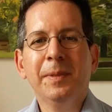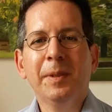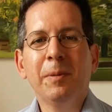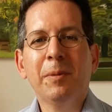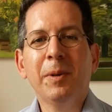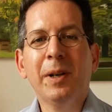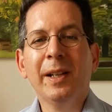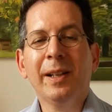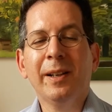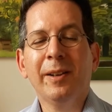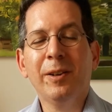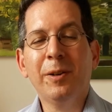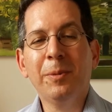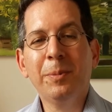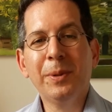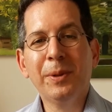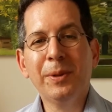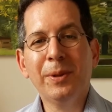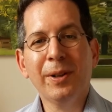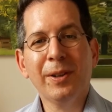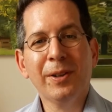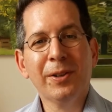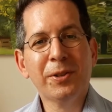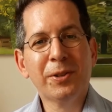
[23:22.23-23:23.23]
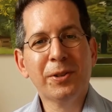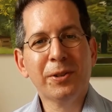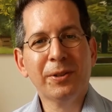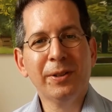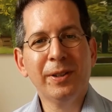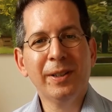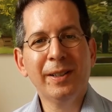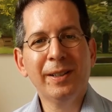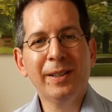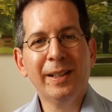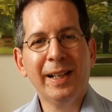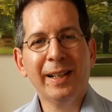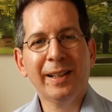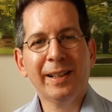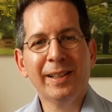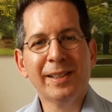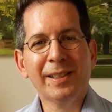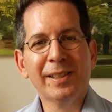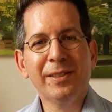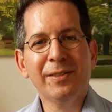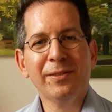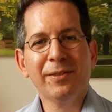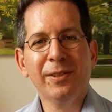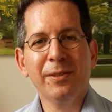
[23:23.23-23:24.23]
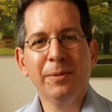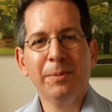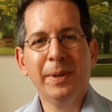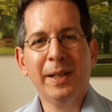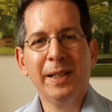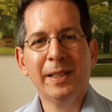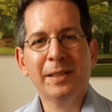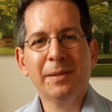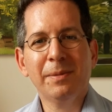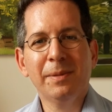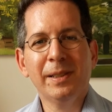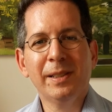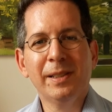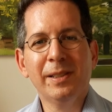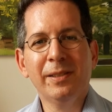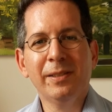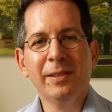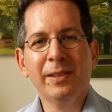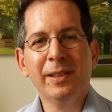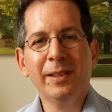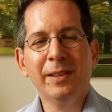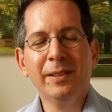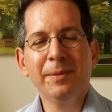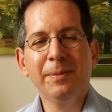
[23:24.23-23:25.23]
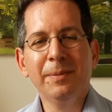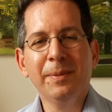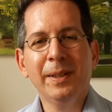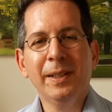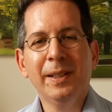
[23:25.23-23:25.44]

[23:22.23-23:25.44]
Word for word: Well, I hope you all enjoyed that lesson from Basman Studio.